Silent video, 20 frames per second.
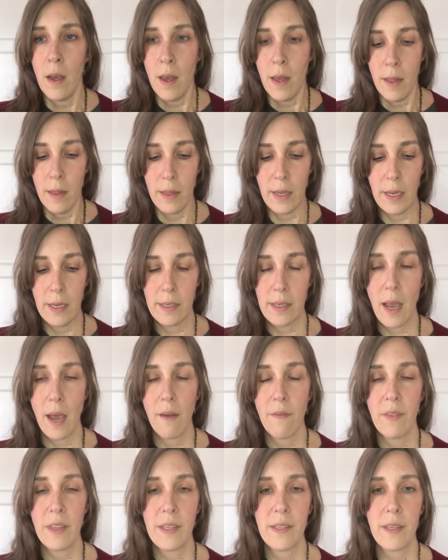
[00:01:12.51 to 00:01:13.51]
These
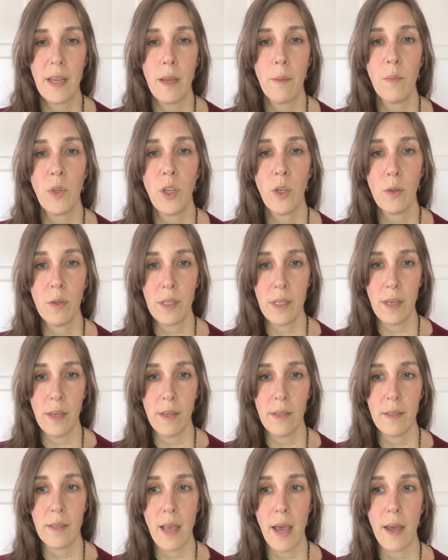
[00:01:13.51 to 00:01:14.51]
have the same
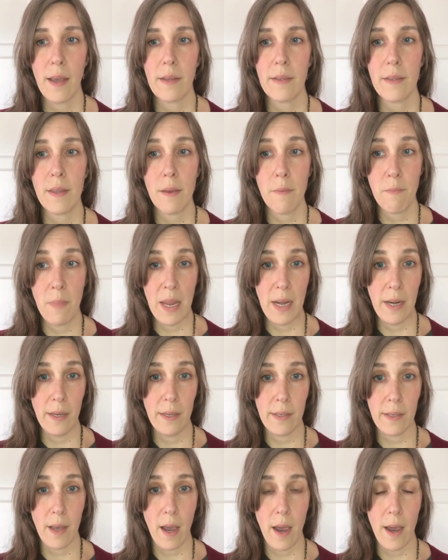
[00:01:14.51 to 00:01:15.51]
uses as the mini
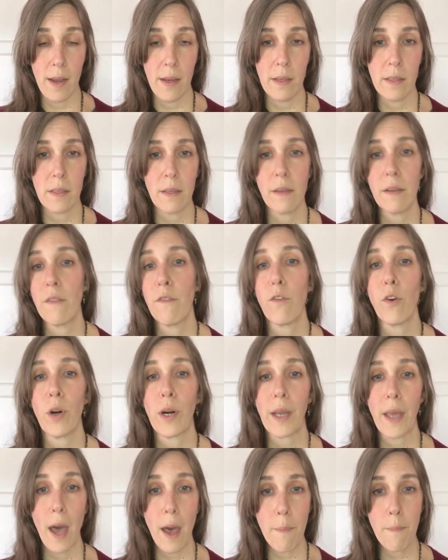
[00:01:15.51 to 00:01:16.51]
size for
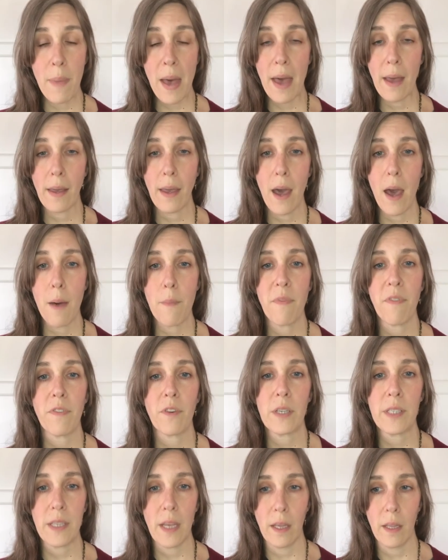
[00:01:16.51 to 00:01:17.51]
cut back up,
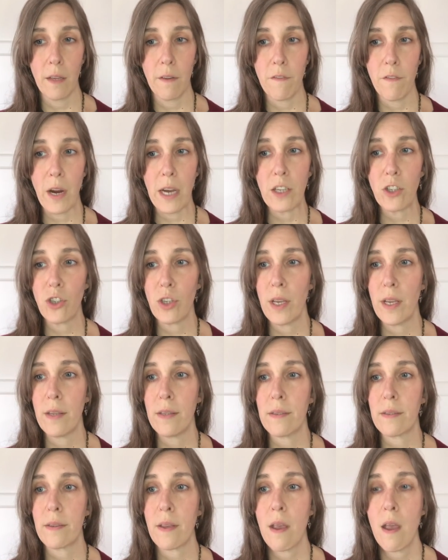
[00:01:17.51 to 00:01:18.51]
for daily
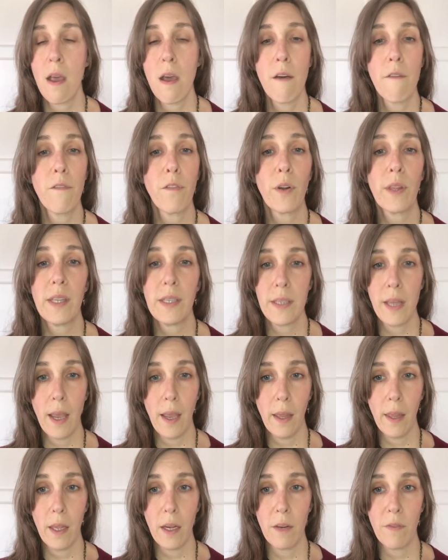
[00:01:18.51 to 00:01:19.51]
freshness, for the
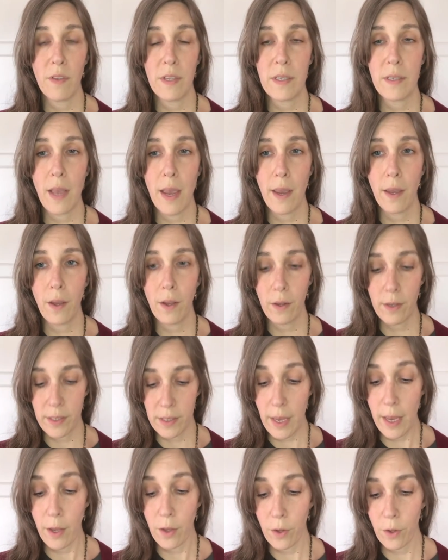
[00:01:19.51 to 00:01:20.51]
tail end of a
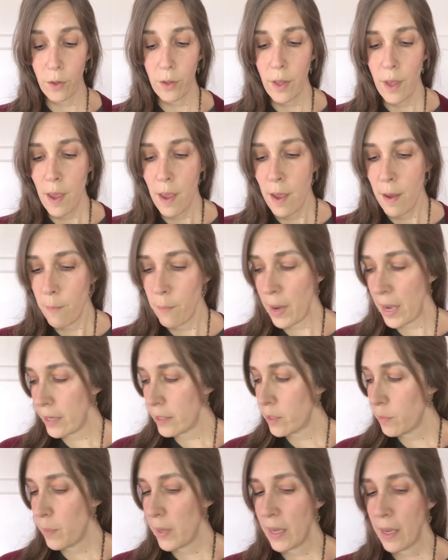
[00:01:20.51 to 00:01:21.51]
cycle,
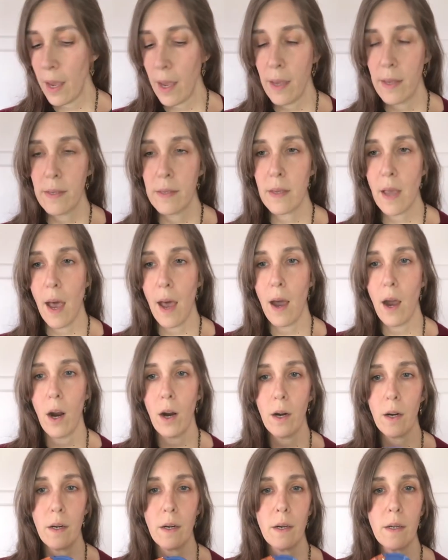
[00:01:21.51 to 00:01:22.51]
but because
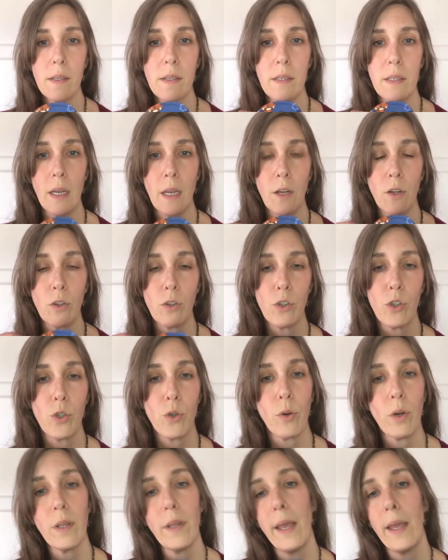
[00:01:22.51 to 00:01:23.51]
our standard
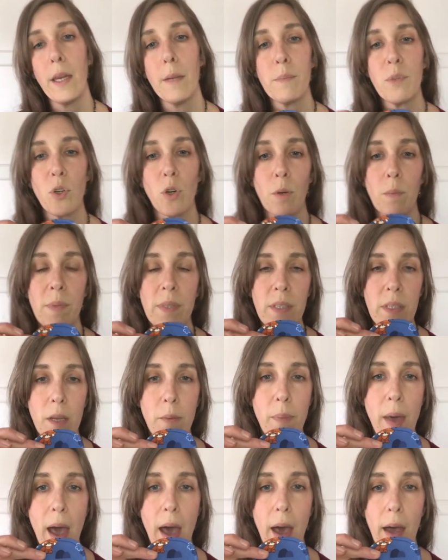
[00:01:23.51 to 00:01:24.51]
short light
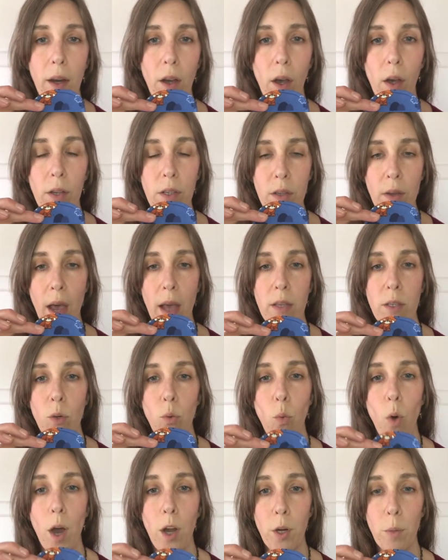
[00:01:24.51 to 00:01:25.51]
absorbency pad also has a
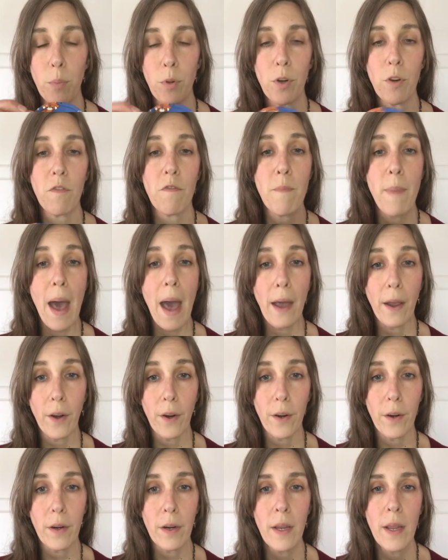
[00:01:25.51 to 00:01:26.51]
waterproof
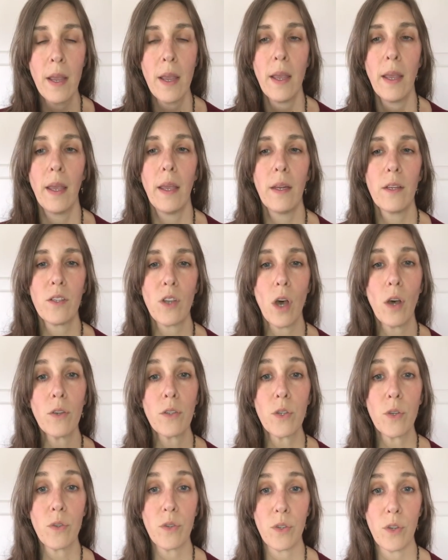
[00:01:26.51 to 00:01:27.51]
backer, it is
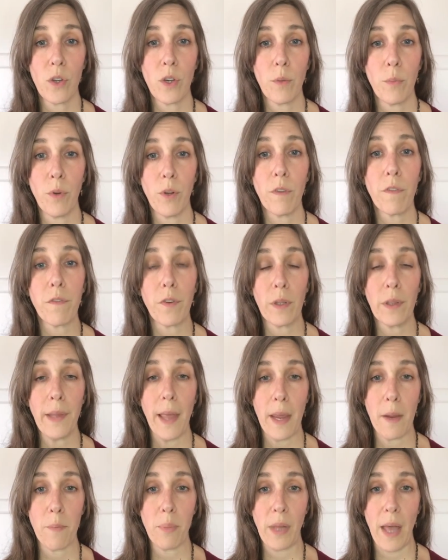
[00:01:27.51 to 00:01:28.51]
also suitable for
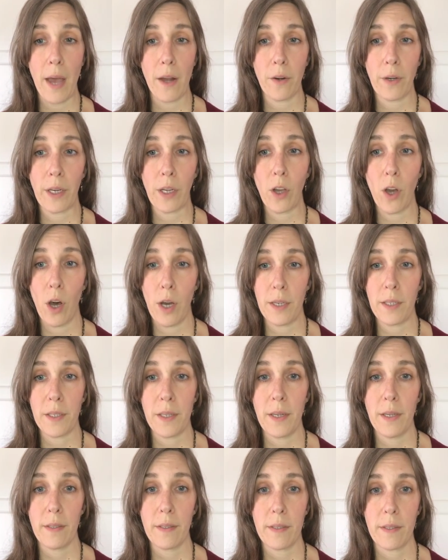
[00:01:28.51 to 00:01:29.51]
light bladder
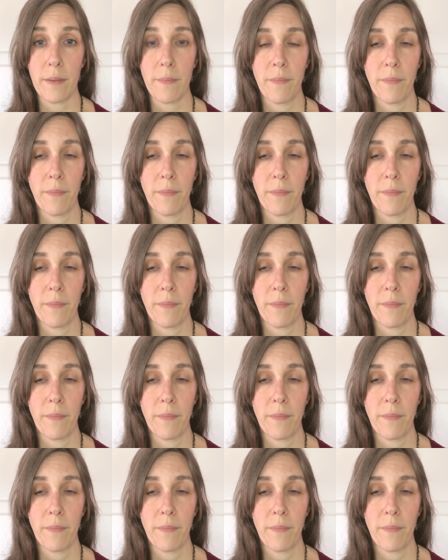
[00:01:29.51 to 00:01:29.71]
incontinence.